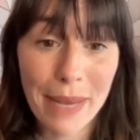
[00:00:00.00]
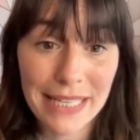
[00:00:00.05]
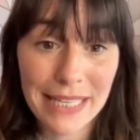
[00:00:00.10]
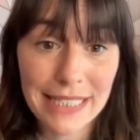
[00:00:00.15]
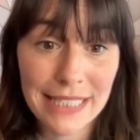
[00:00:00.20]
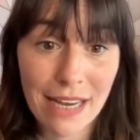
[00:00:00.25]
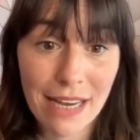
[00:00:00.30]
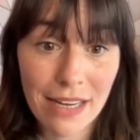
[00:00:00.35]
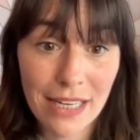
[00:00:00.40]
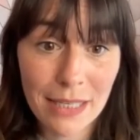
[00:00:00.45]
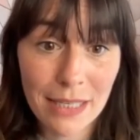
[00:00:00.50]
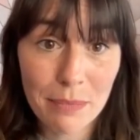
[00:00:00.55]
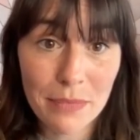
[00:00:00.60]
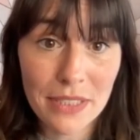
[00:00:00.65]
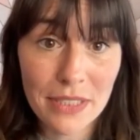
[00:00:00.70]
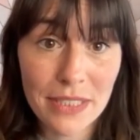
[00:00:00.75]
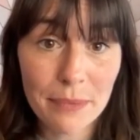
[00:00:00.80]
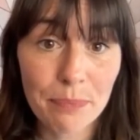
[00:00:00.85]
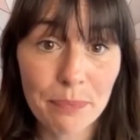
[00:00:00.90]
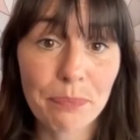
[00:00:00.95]

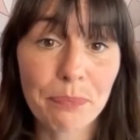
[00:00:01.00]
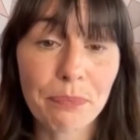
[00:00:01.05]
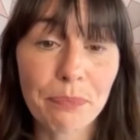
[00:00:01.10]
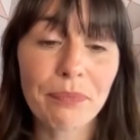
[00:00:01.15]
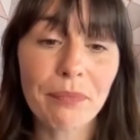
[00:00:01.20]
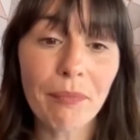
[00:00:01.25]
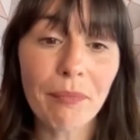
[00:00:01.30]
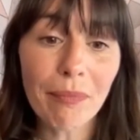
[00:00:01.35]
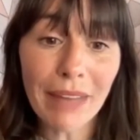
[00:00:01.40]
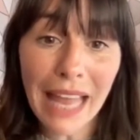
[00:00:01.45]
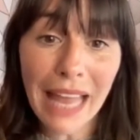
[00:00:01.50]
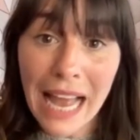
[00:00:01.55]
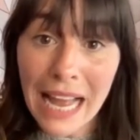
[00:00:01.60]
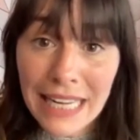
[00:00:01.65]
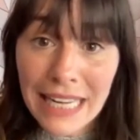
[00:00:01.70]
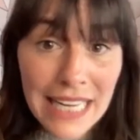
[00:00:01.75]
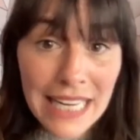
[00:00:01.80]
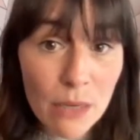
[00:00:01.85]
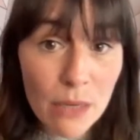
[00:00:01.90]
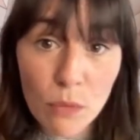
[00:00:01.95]
bedtimes
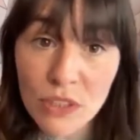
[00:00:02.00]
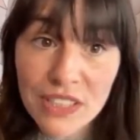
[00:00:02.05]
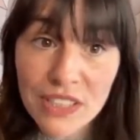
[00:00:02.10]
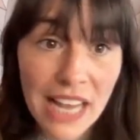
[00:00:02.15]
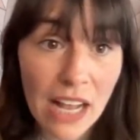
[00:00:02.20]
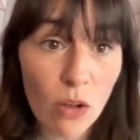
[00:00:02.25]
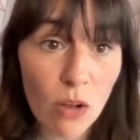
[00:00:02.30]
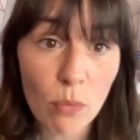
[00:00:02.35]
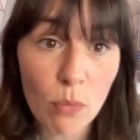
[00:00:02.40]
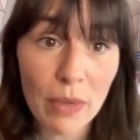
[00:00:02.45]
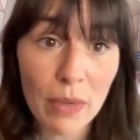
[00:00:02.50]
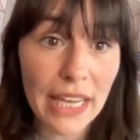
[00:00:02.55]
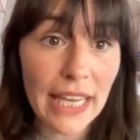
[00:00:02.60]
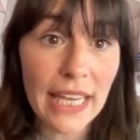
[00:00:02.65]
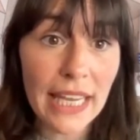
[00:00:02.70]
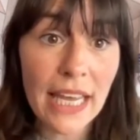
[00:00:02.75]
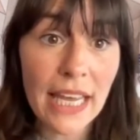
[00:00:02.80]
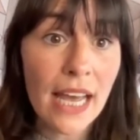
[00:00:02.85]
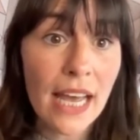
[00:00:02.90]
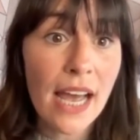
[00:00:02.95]
and he would tell
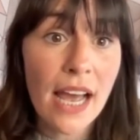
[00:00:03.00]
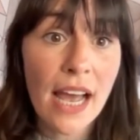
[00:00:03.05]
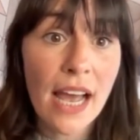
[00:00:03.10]
me